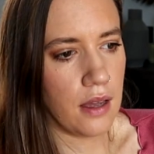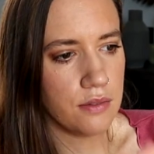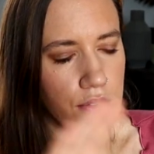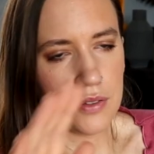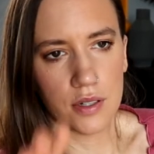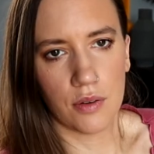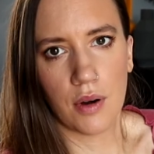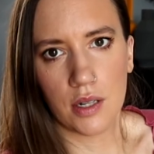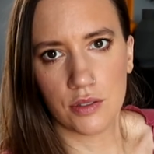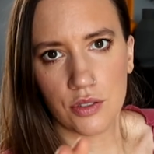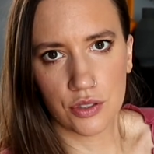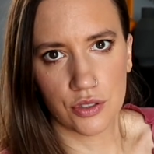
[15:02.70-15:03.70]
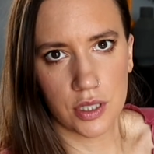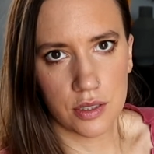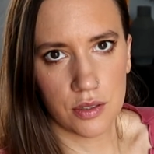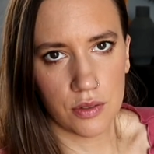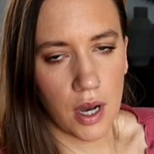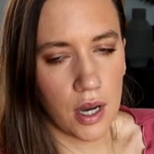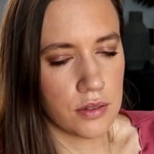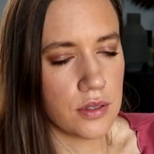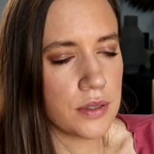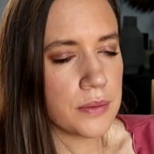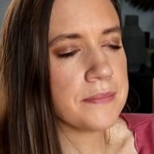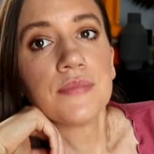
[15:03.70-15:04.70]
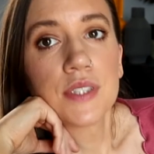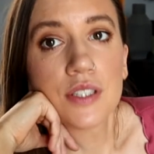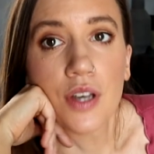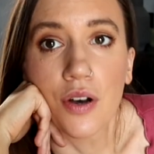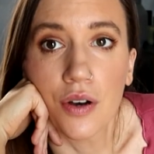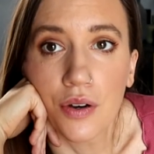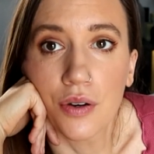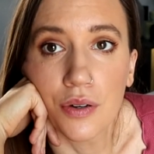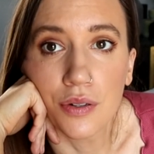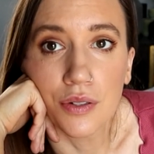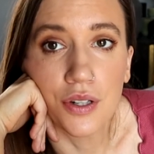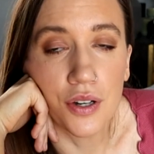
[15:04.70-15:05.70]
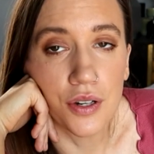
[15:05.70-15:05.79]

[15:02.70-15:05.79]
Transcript: everything around you stress you out. So,